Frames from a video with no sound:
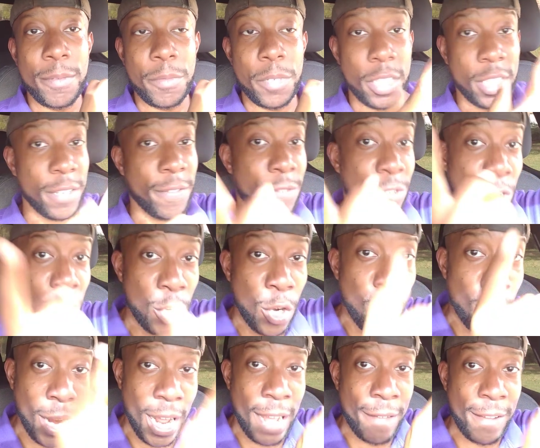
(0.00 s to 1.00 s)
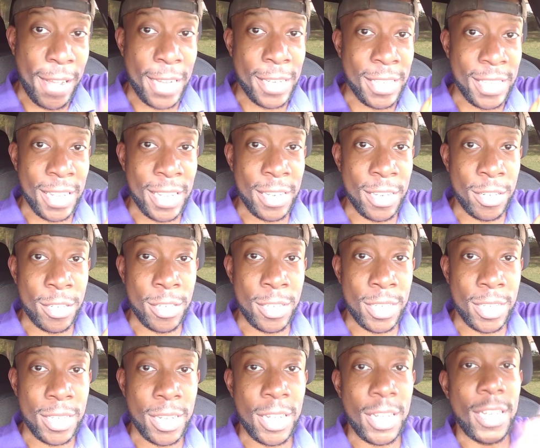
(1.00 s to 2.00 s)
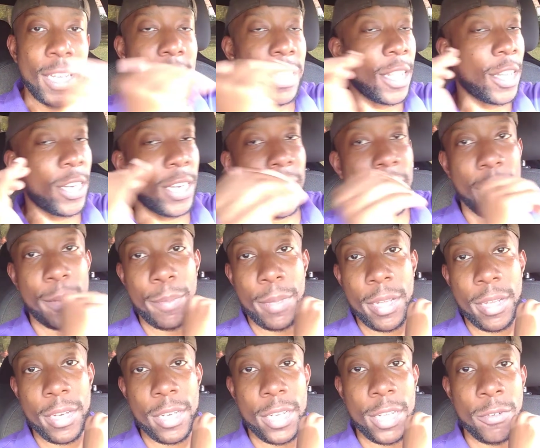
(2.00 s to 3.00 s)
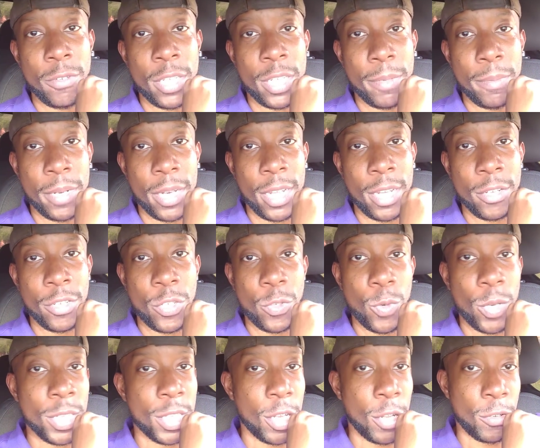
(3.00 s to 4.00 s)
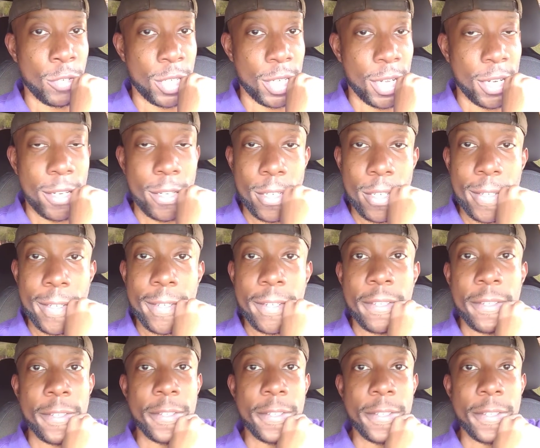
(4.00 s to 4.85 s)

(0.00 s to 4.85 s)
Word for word: Because if you don't have high standards, then you're not going to be able to deal with somebody else who has low standards.